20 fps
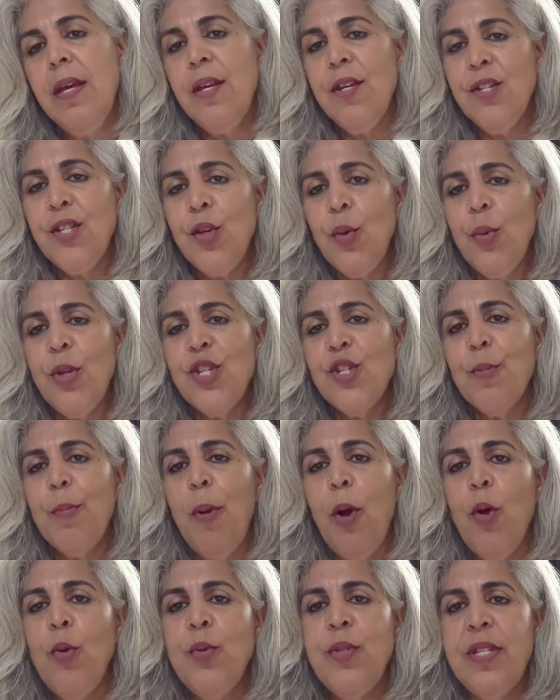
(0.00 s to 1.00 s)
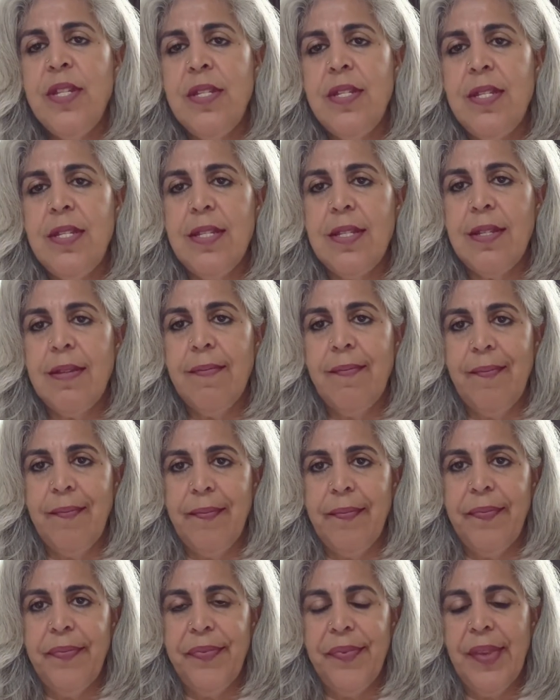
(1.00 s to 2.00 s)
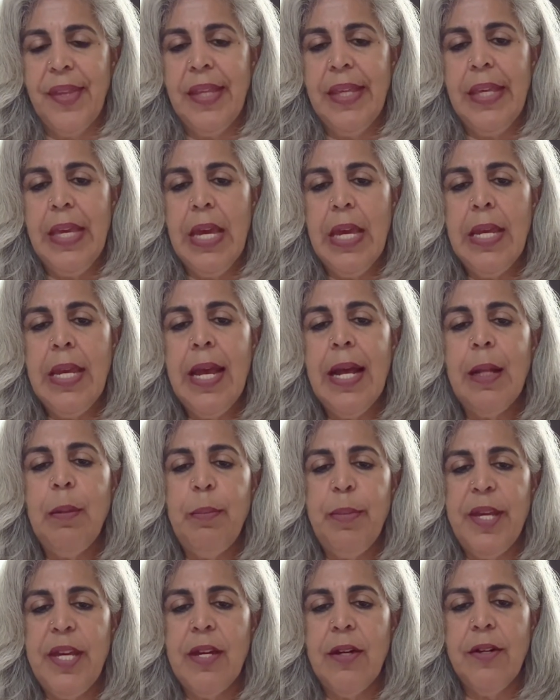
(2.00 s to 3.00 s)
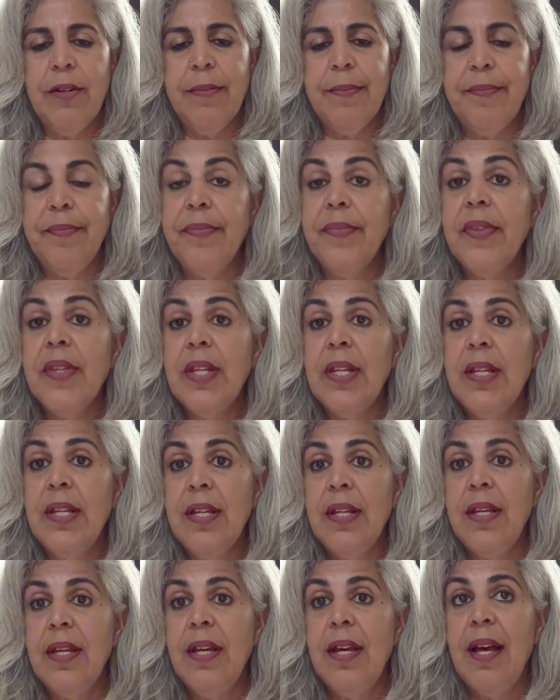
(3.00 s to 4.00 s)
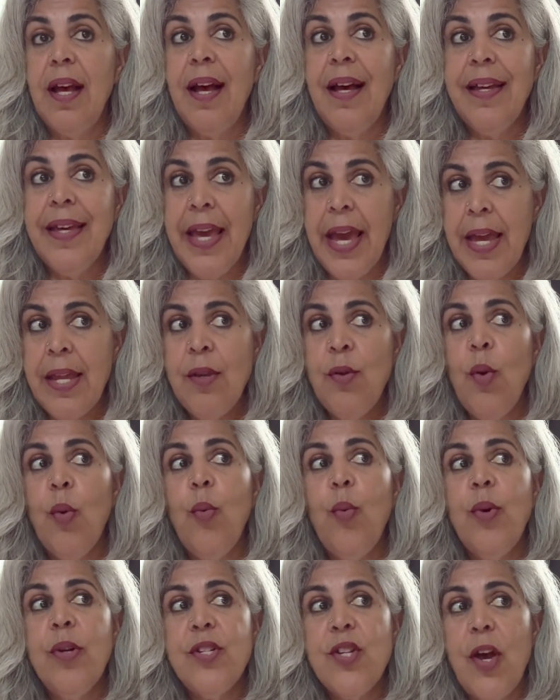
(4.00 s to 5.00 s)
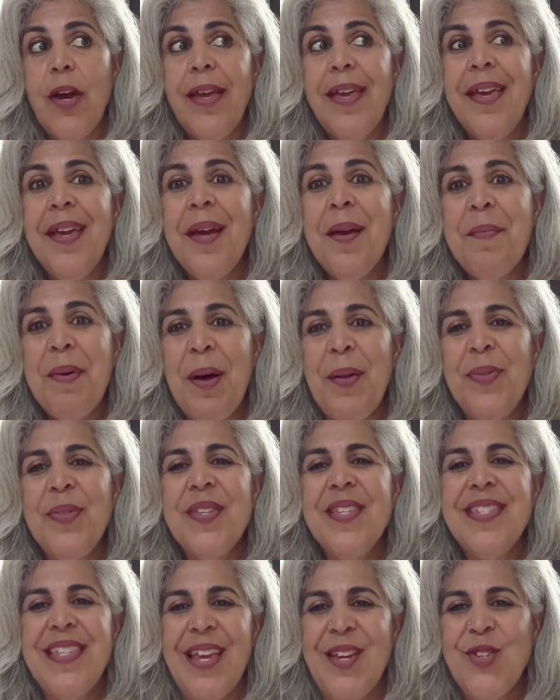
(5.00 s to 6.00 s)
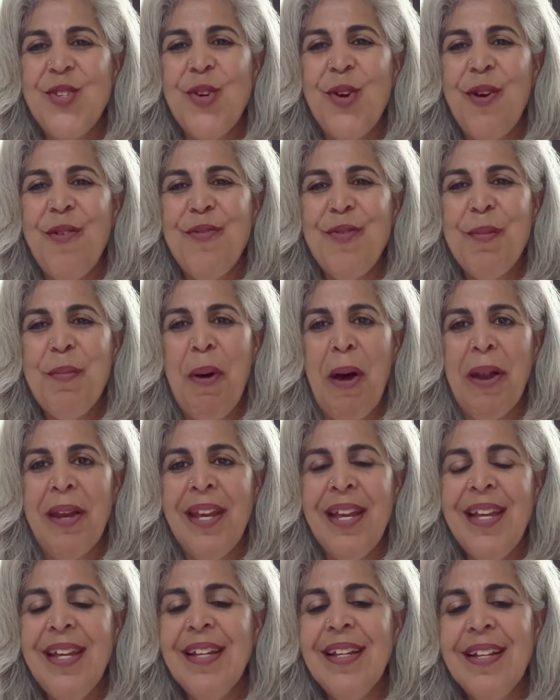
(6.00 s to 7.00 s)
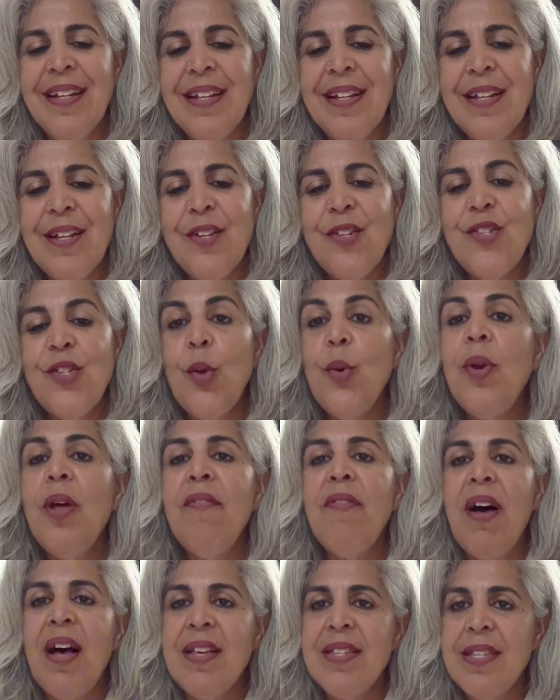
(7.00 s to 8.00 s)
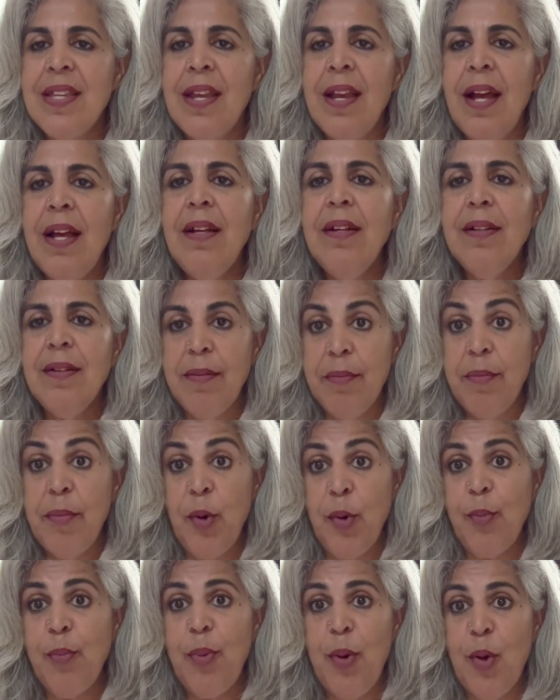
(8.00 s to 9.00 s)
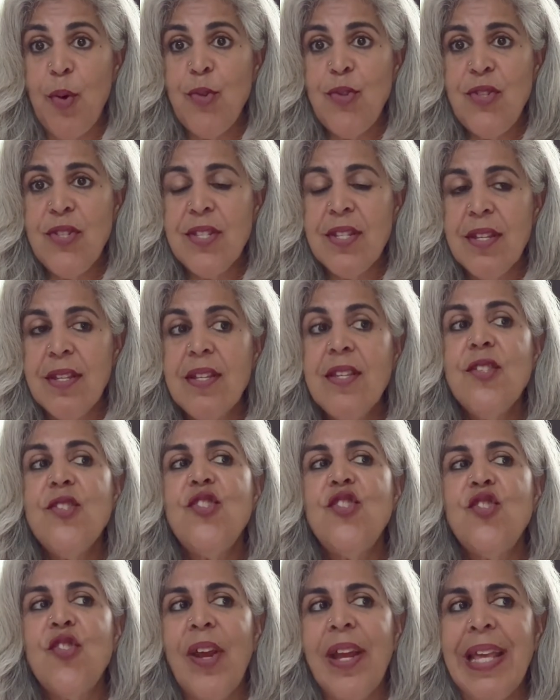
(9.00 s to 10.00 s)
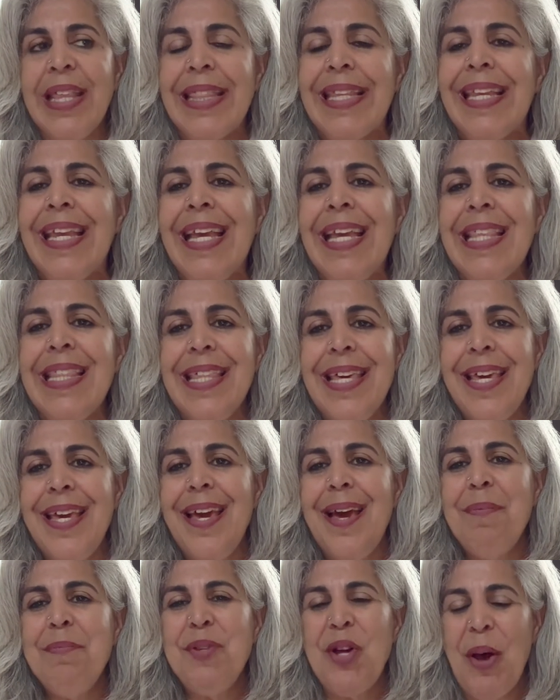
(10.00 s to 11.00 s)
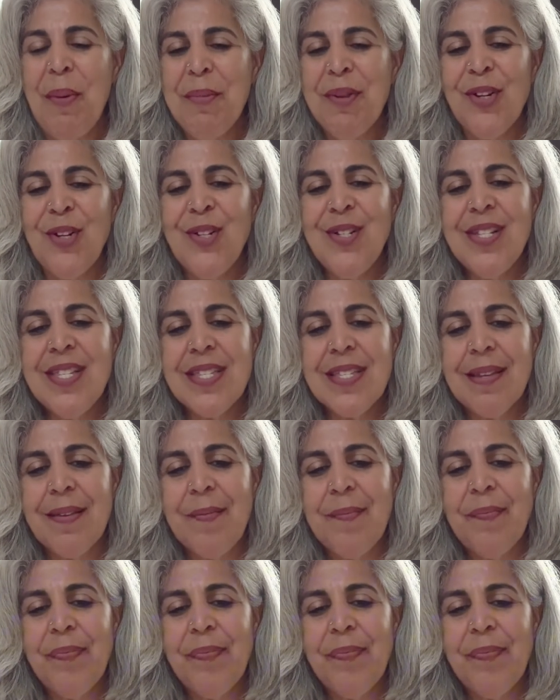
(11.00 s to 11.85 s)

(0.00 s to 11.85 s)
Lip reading: So which poses can help here? Again, we're talking about the center of the body. So Navasana, boat pose, strengthening the abdominals.